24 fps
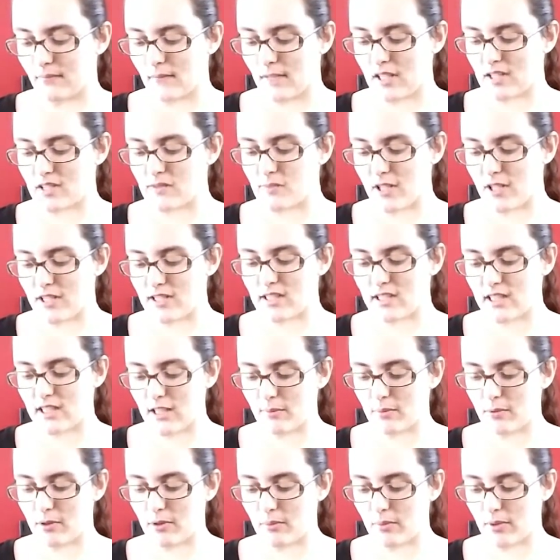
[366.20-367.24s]
It's meant to
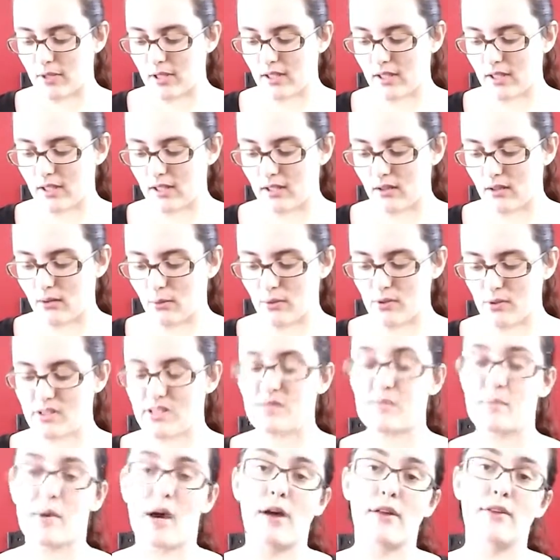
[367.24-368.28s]
keep the bit in the
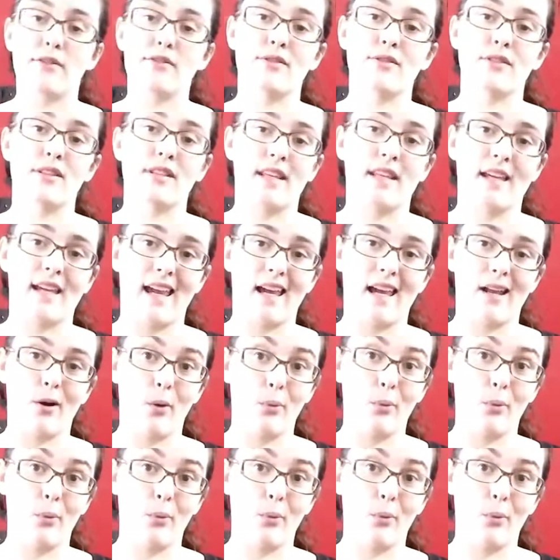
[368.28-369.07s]
horse's mouth so that they can't